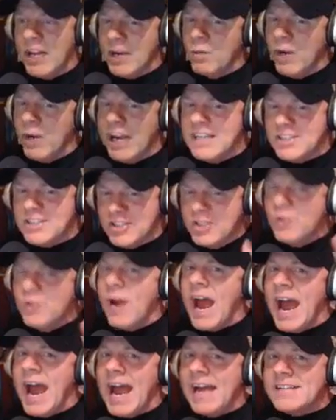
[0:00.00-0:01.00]
which you
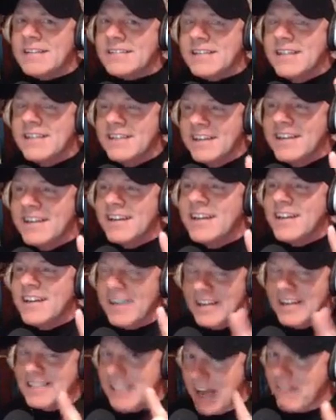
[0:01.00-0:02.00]
ask,
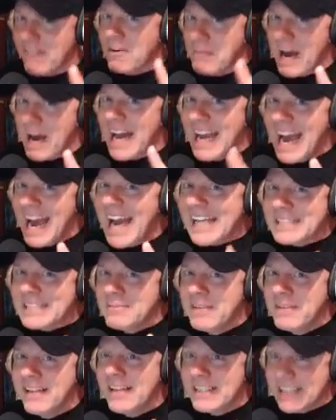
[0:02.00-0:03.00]
because everybody asks
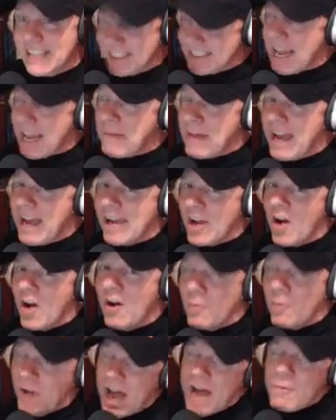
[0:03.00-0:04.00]
me this, because
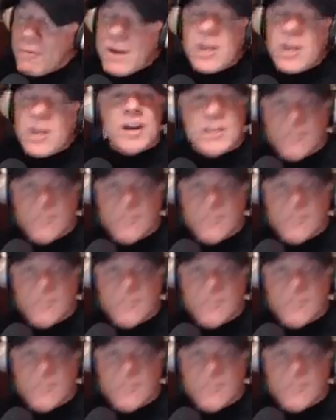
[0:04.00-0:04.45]
we cook at the